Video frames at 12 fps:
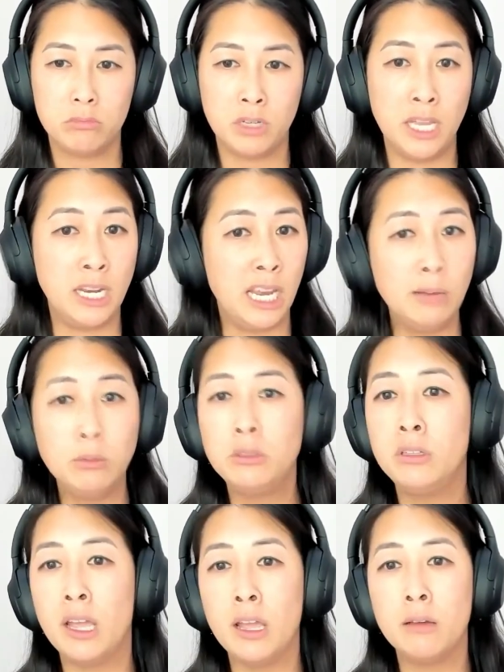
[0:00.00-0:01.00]

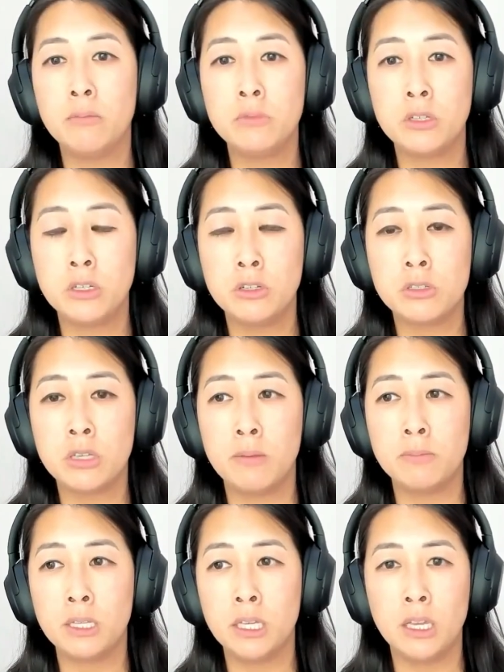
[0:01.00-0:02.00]
enabled them to do
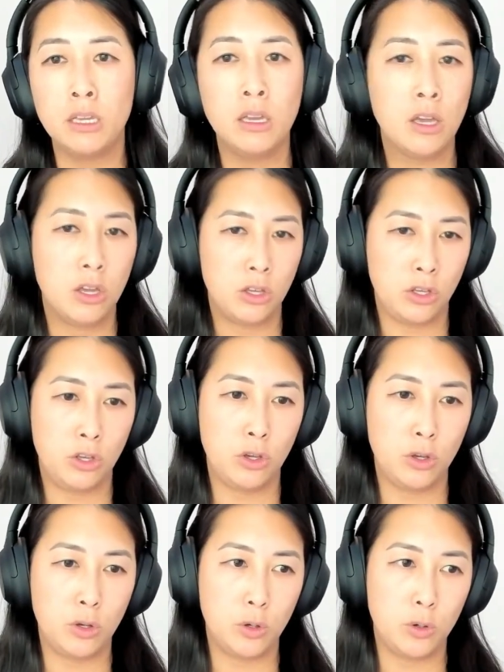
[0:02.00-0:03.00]
something,
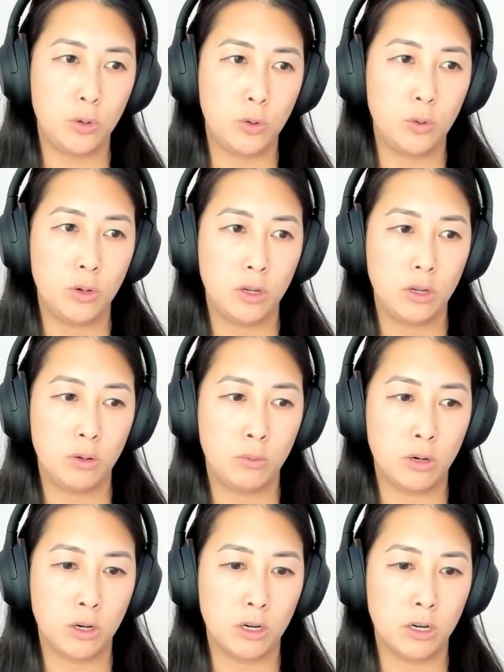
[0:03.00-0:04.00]
you
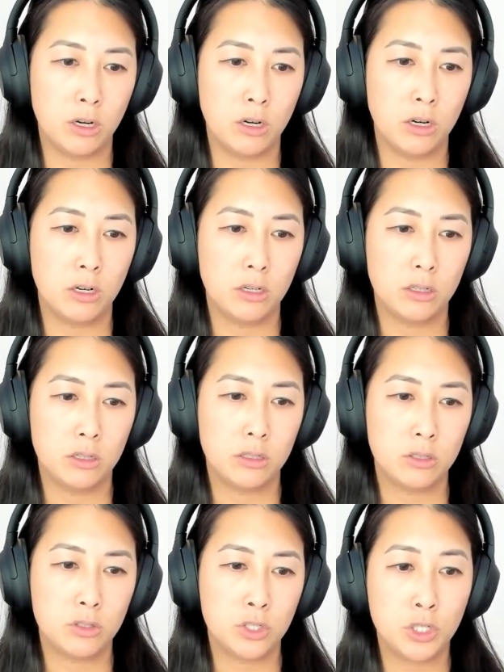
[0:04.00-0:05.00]
were
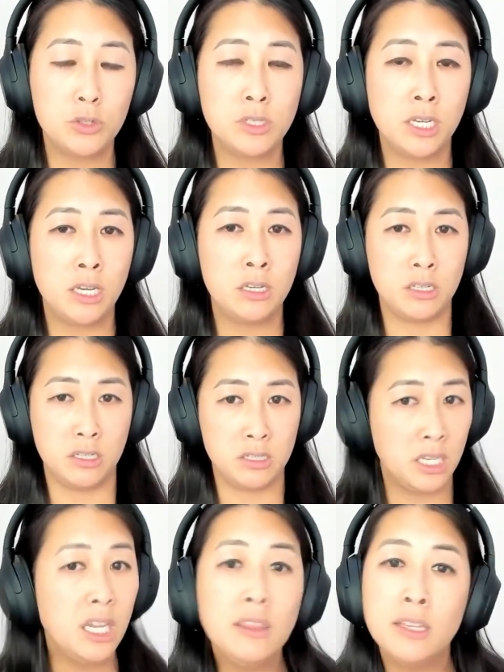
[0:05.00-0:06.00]
choosing to
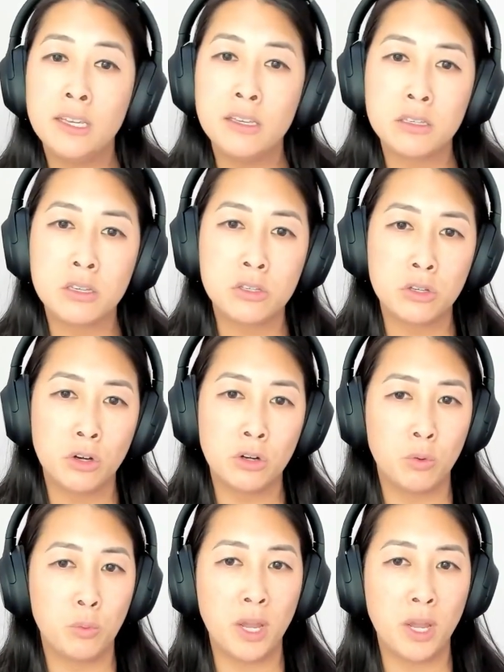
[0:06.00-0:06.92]
see things a certain